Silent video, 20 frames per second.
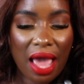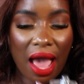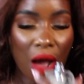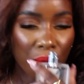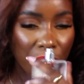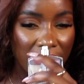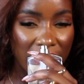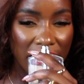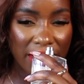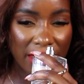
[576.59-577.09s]
I
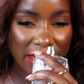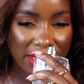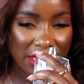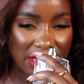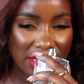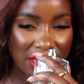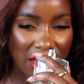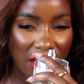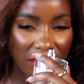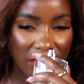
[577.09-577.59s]
wouldn't
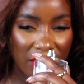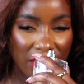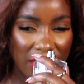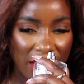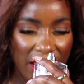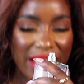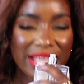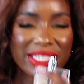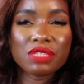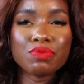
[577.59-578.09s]
necessarily,
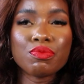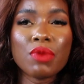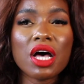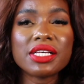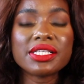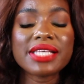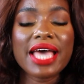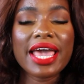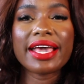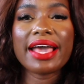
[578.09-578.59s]
it
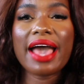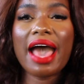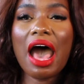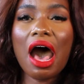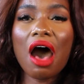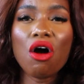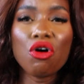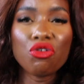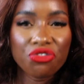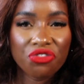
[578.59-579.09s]
smells like
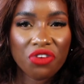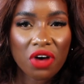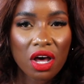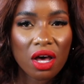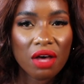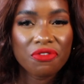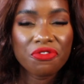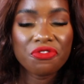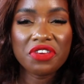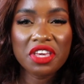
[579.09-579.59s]

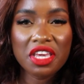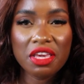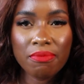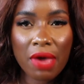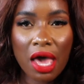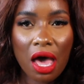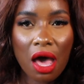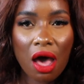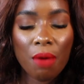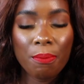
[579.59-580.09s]
alpha
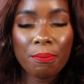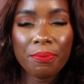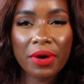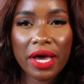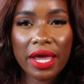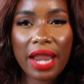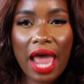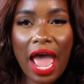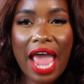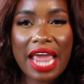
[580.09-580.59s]
female,
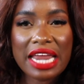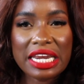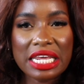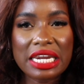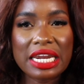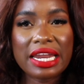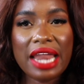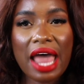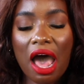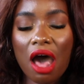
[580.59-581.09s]
but I
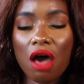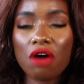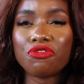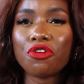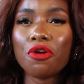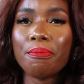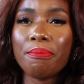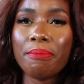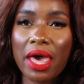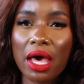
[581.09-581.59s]
need an
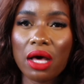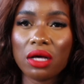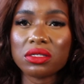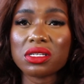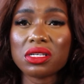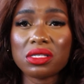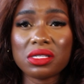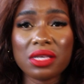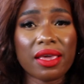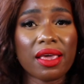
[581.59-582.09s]
alpha male
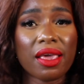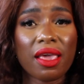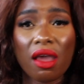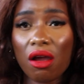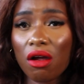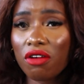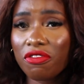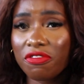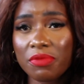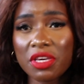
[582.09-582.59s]
to take
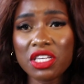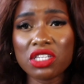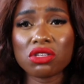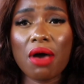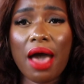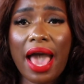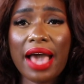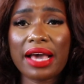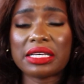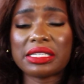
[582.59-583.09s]
care of me so
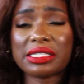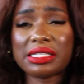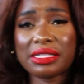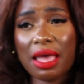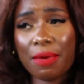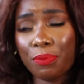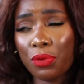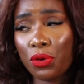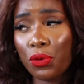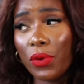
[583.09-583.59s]
I could
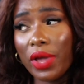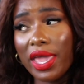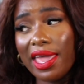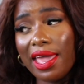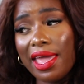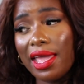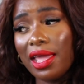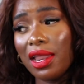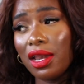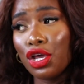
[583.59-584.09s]
step away
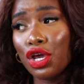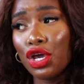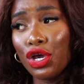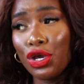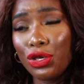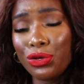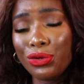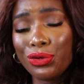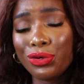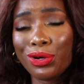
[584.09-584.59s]
and,
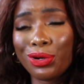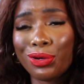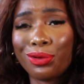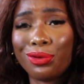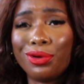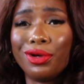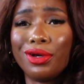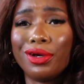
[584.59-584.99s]
you know,